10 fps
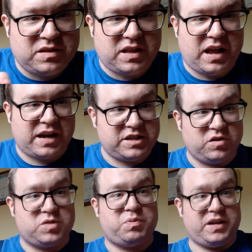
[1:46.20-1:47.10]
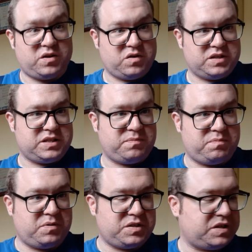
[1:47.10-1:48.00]
actually looks pretty good.
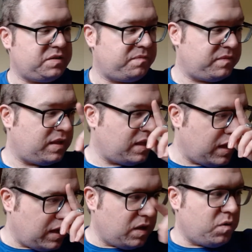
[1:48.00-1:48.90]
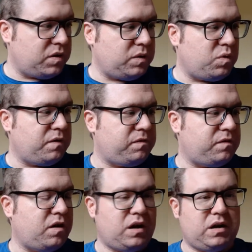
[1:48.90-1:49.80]
But only one
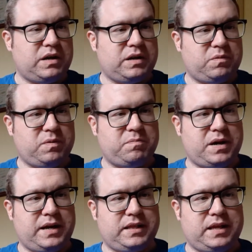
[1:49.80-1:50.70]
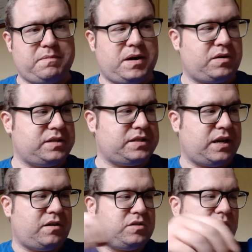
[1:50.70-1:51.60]
flaw when buying the American
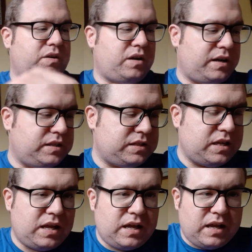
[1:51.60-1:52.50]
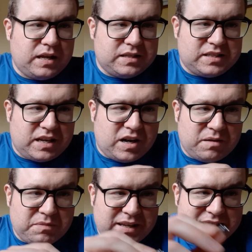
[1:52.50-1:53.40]
standard string guides is they
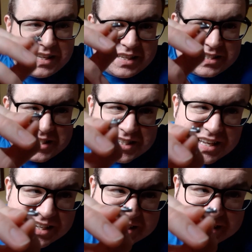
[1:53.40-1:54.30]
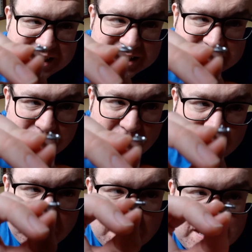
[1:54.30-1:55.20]
come like this. As you see, this is the bottom
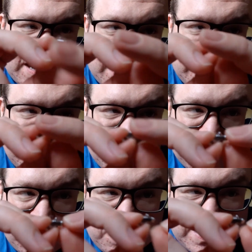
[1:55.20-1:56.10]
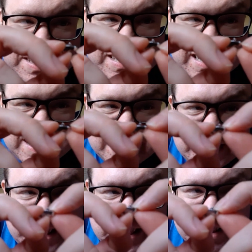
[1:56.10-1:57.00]
part. I don't know if you can see this little